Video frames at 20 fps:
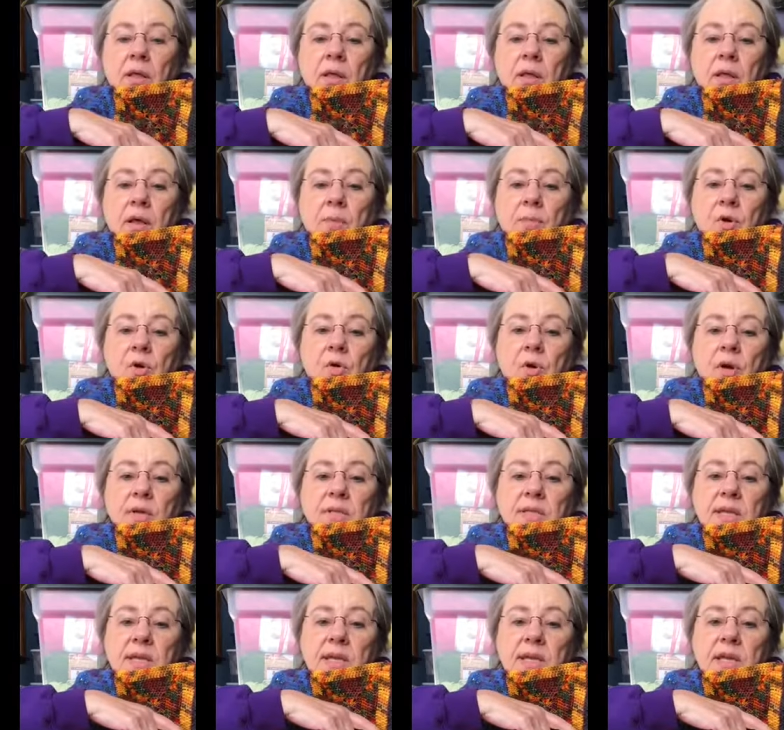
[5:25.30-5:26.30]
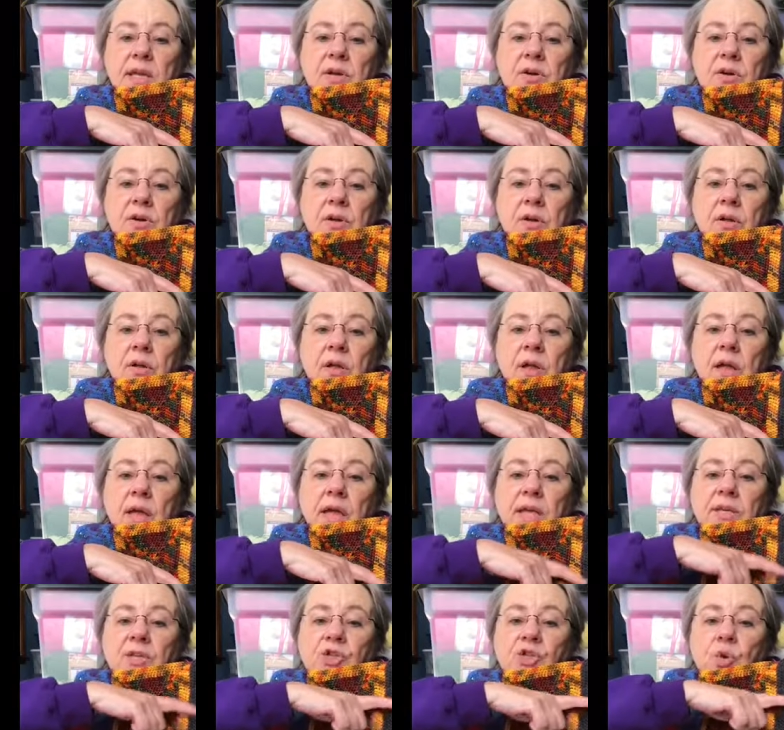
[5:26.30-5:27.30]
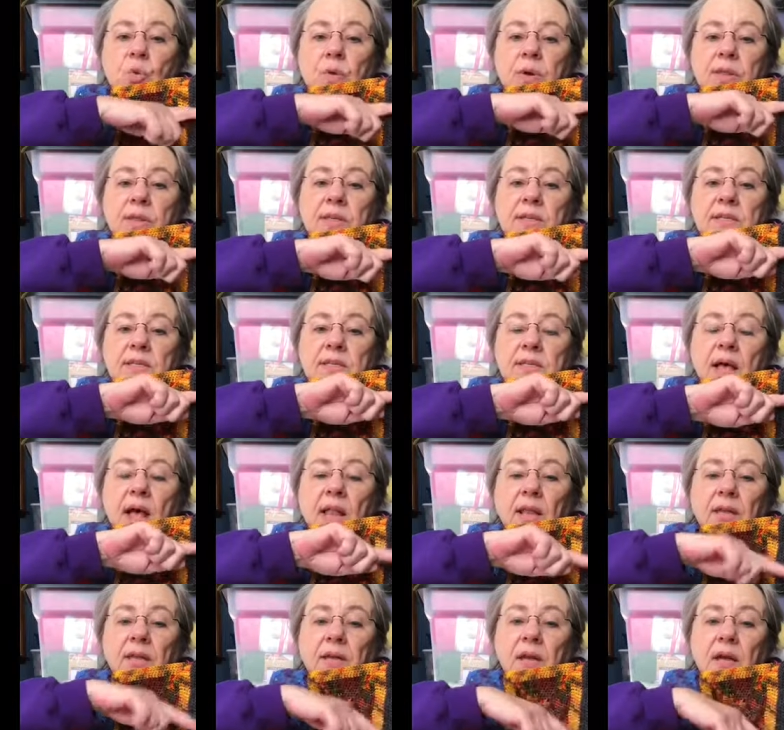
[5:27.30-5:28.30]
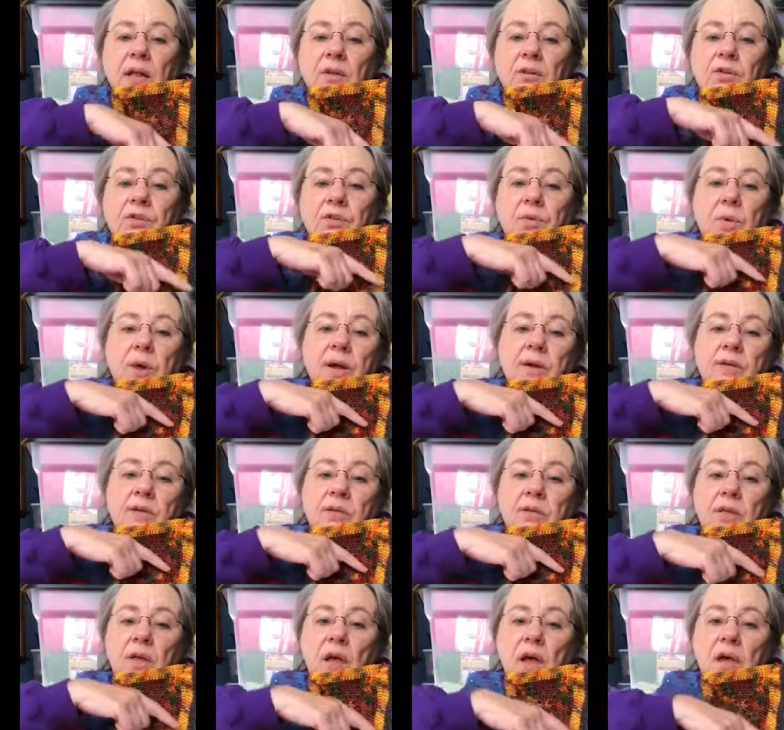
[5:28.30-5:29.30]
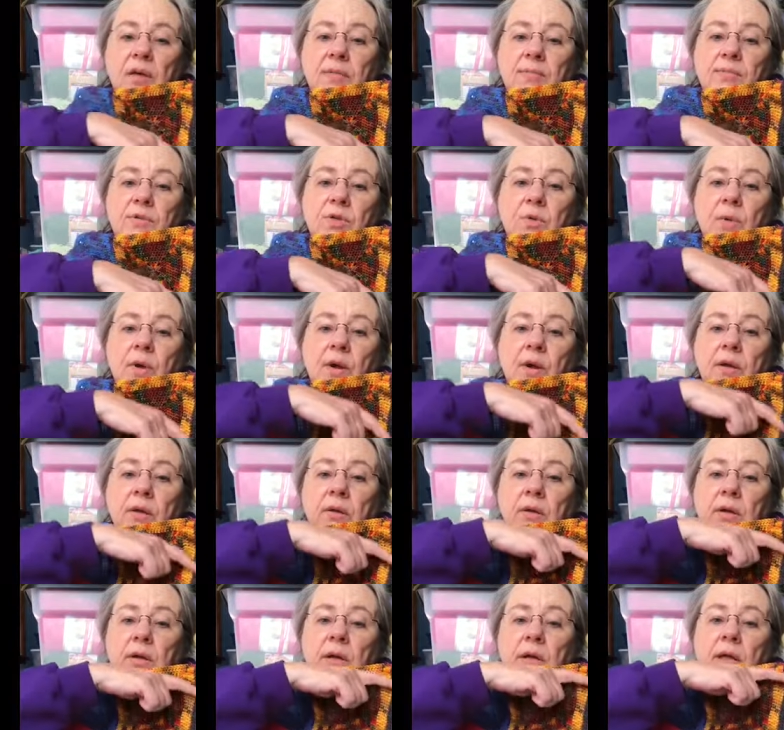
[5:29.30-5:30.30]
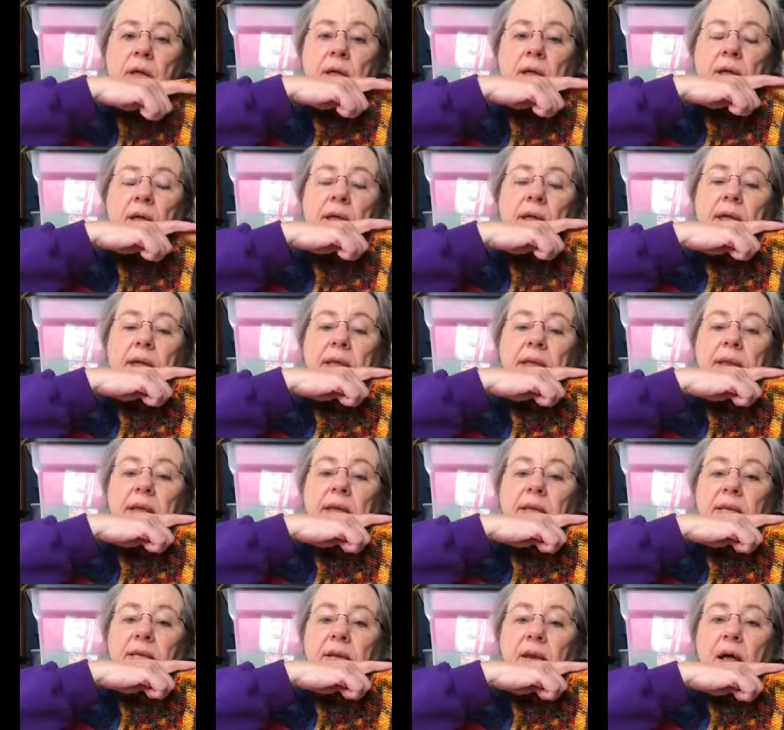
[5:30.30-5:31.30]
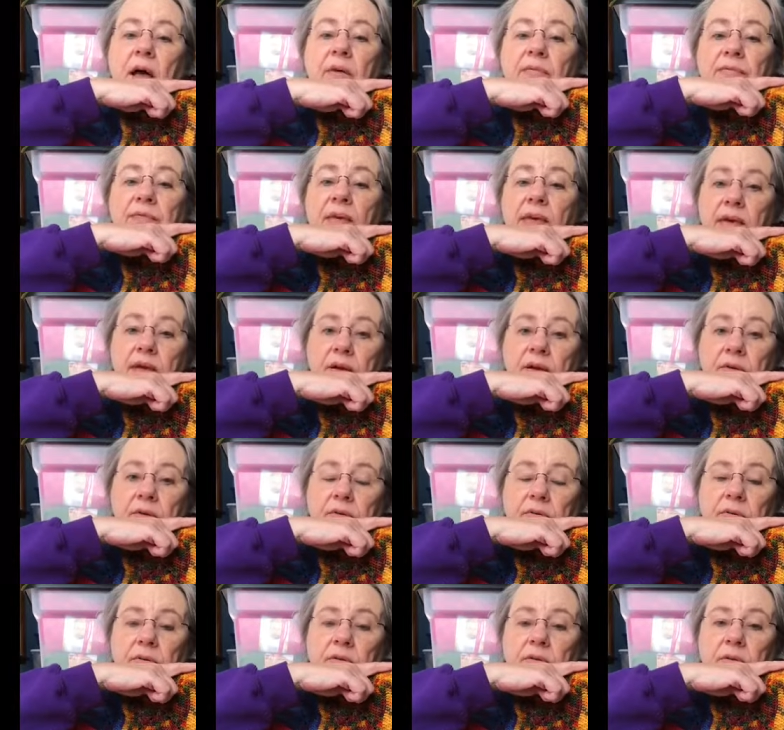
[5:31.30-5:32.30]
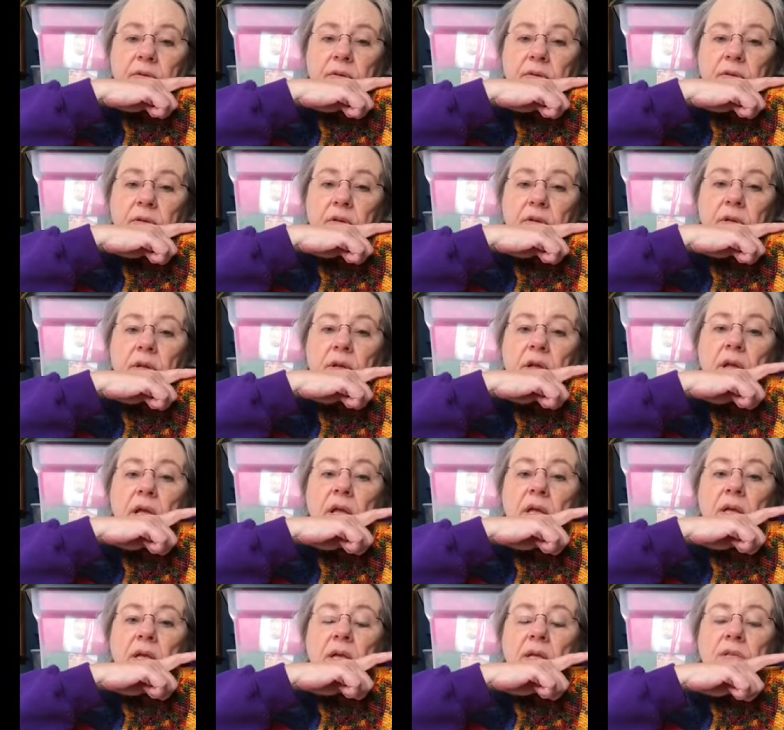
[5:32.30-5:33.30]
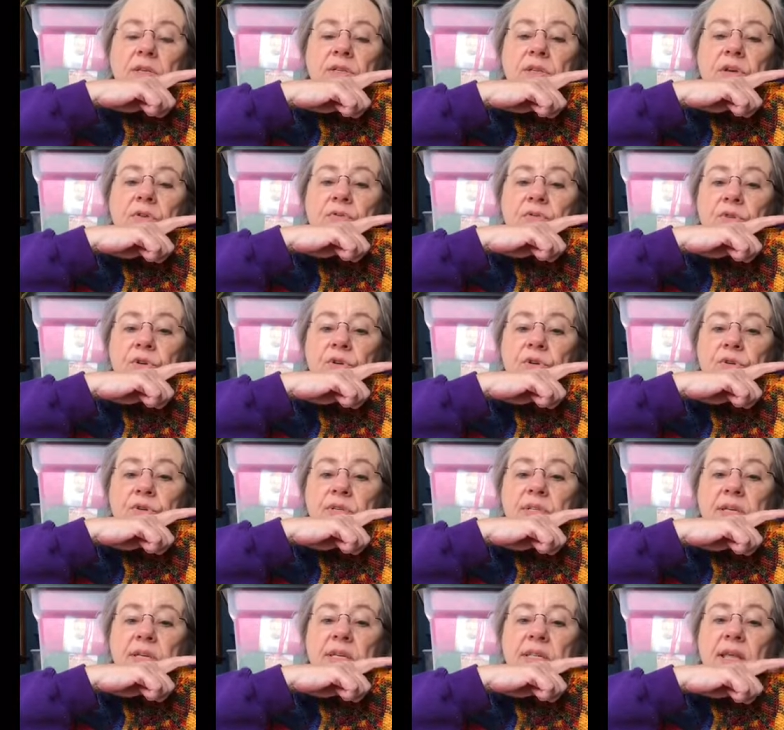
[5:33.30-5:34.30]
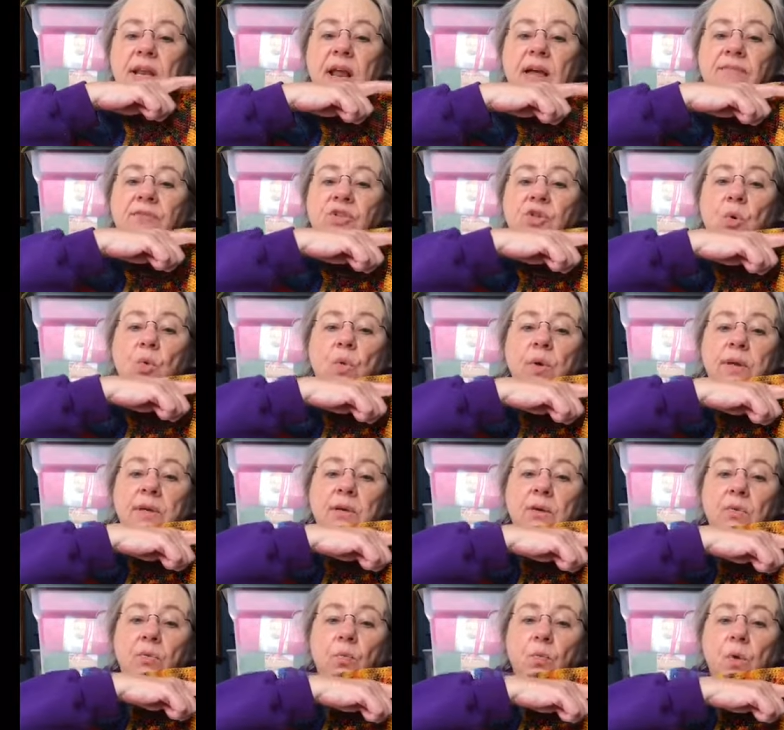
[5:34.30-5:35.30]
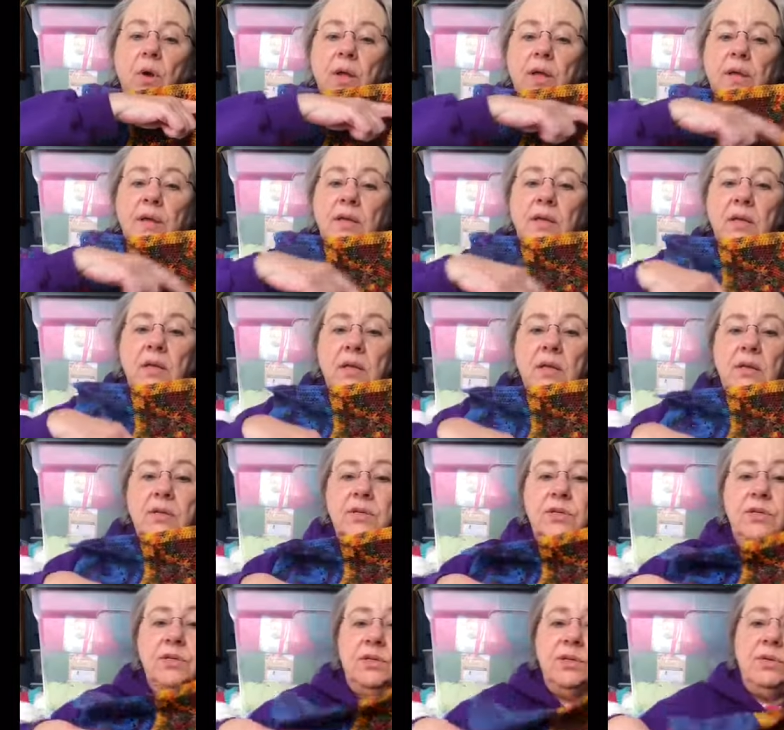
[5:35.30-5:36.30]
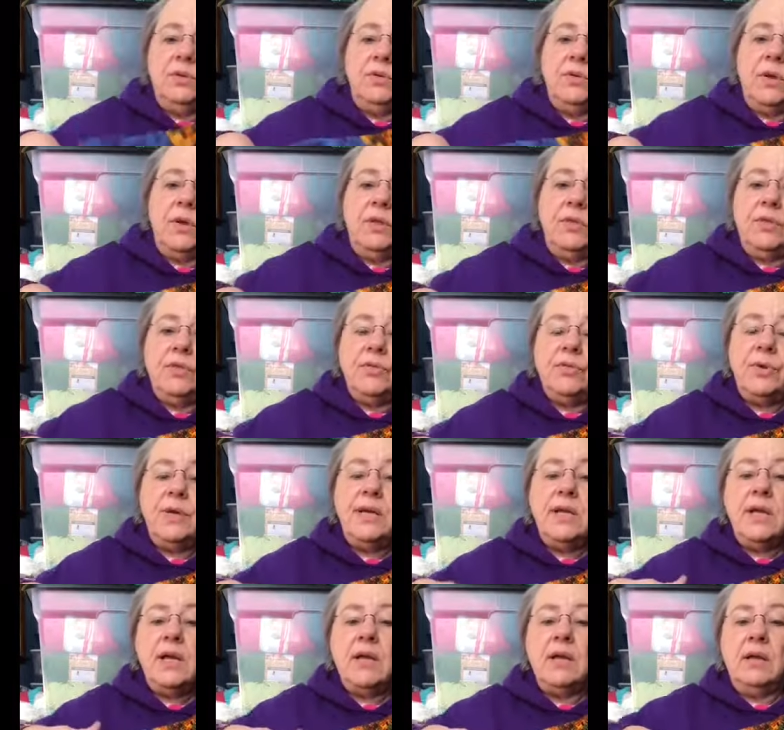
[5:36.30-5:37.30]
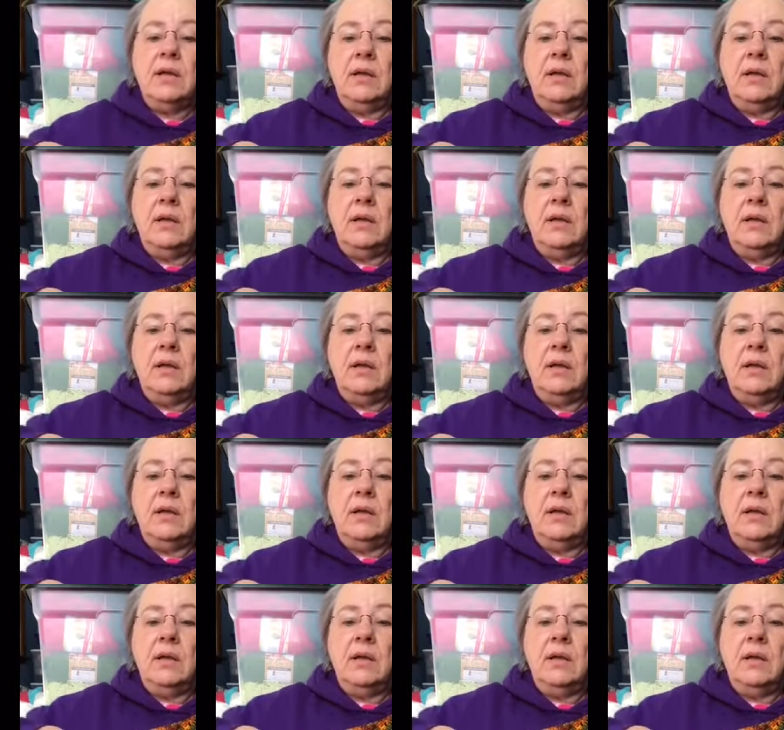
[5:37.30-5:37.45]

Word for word: come across here and join this solid color square to the autumn square and end it off there. So you see that I've joined one, two, three